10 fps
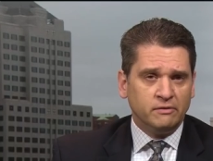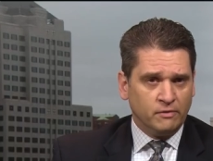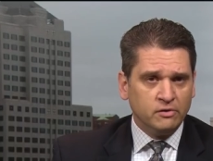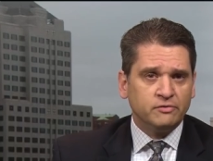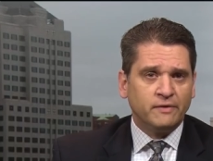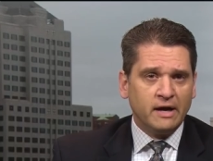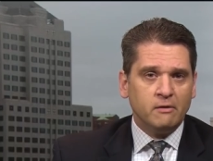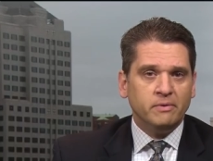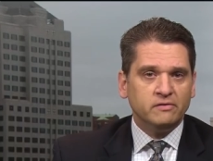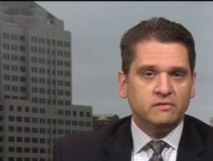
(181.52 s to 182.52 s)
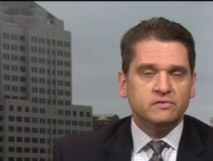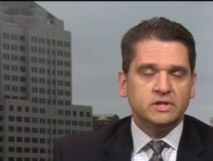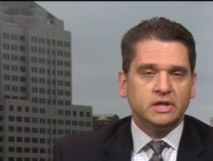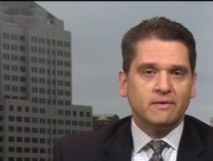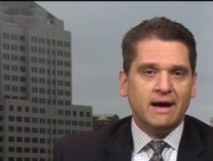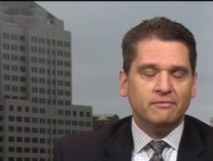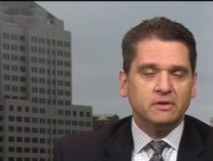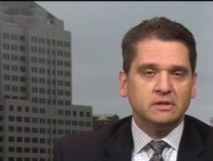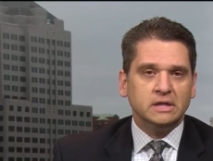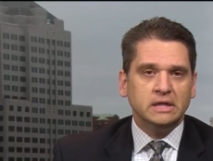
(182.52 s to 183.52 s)
diversify our business
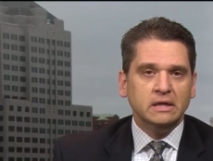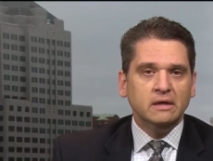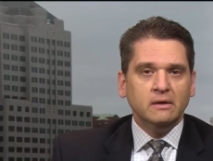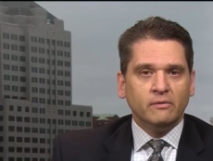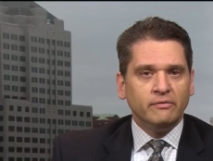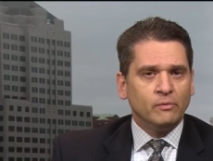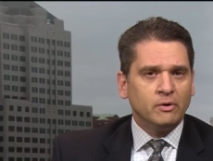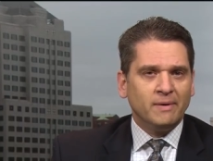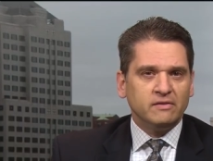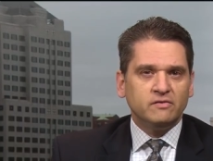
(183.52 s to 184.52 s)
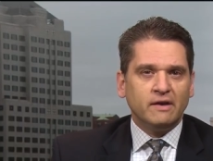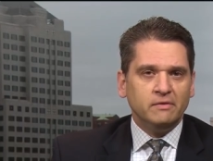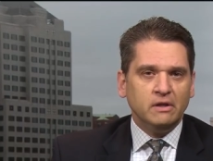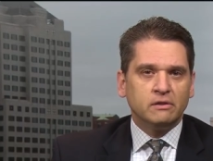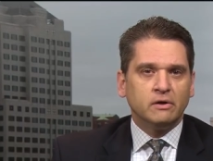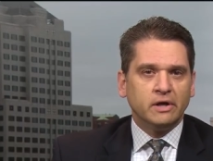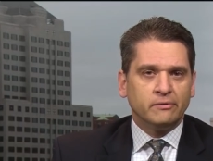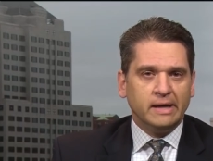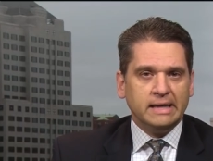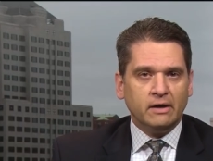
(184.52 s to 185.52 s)
geographically. we are about
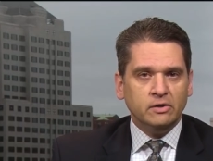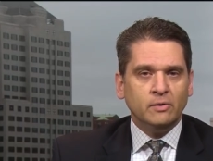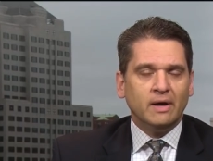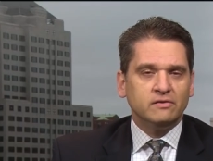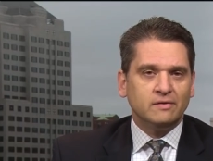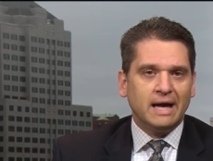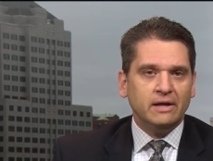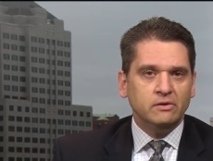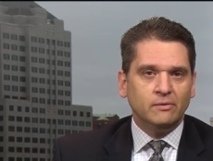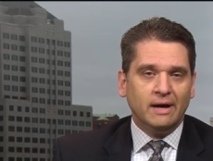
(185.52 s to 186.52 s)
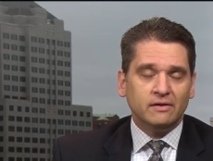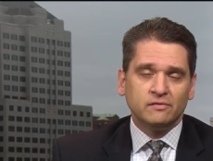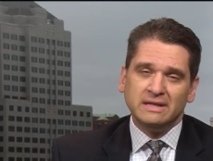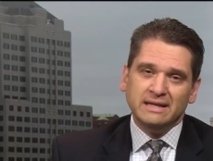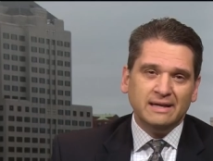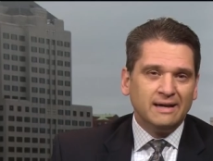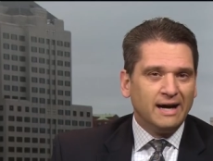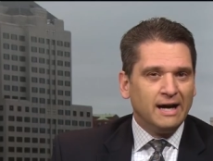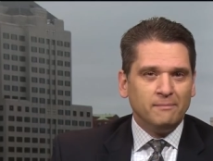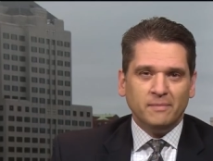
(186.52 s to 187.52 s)
70-30 right now, U.S., non-U.S.
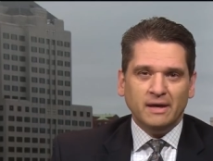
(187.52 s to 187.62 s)
Um,